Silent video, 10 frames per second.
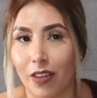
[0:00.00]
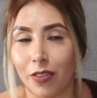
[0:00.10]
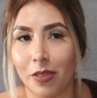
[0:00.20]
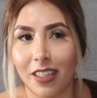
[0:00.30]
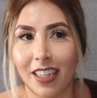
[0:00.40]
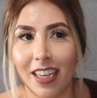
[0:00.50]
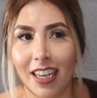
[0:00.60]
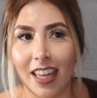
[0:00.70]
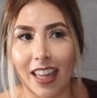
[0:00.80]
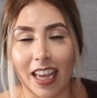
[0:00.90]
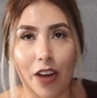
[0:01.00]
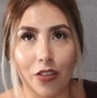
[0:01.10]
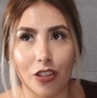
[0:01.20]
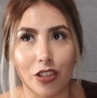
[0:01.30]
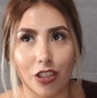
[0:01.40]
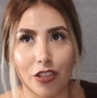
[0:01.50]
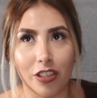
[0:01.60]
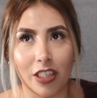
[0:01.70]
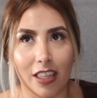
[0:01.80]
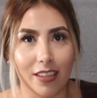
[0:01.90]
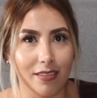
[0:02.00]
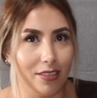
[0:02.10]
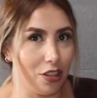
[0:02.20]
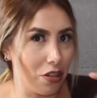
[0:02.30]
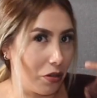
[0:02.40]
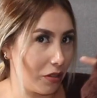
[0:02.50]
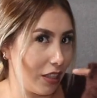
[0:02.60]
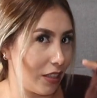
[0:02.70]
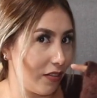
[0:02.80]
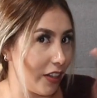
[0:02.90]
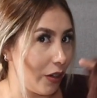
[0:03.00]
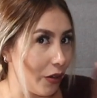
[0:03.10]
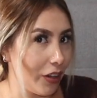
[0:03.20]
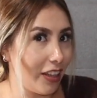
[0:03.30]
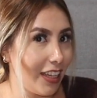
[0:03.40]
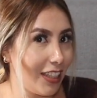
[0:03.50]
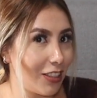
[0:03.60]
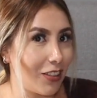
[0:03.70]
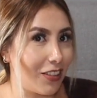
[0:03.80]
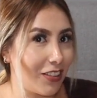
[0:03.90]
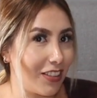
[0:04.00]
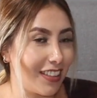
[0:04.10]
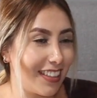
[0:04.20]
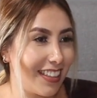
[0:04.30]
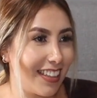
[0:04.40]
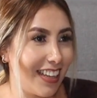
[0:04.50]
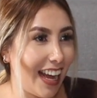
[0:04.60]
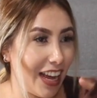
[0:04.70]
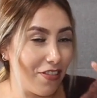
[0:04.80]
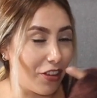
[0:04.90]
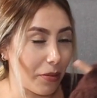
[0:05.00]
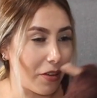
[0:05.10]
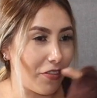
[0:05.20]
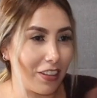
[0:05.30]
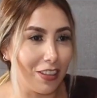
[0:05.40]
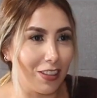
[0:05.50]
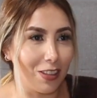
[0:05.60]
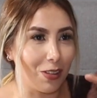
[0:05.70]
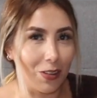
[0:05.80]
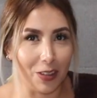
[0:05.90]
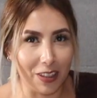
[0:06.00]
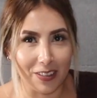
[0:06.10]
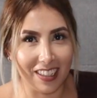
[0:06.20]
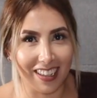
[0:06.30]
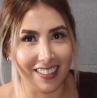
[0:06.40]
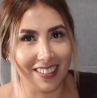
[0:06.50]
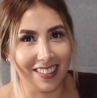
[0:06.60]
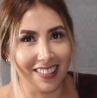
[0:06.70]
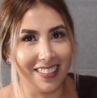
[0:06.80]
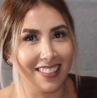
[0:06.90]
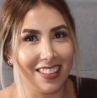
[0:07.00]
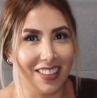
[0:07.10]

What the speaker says: everyone. Like after surgery, like your nose gets very oily. So I feel like my face is so oily right now. So